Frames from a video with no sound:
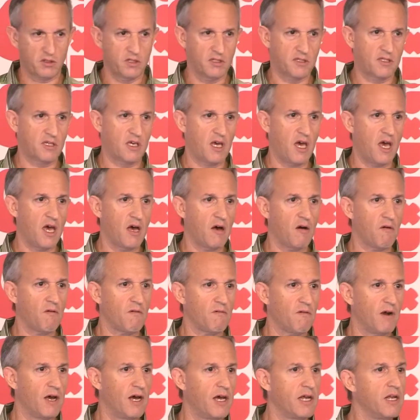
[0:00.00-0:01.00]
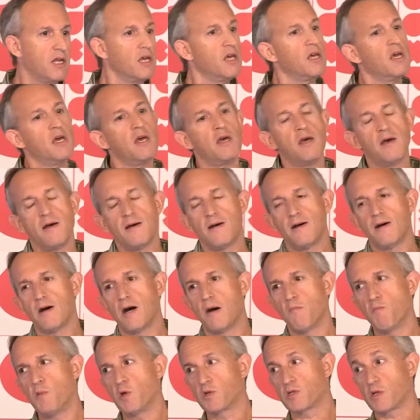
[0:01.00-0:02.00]
to scale, right?
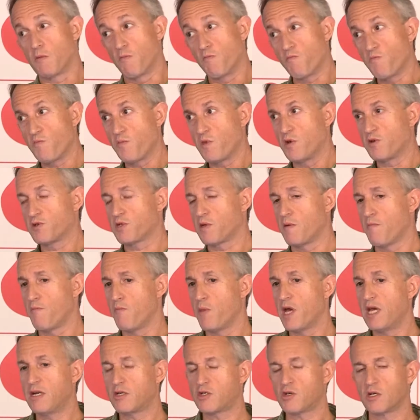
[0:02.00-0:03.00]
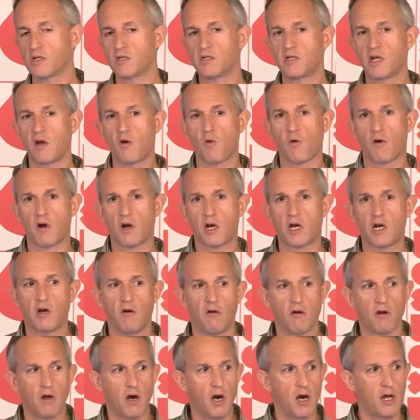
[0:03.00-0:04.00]
There's some interesting work
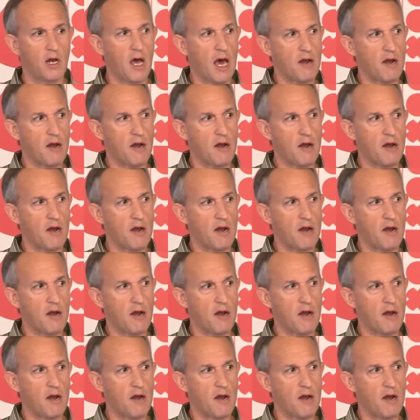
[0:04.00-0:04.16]
going on.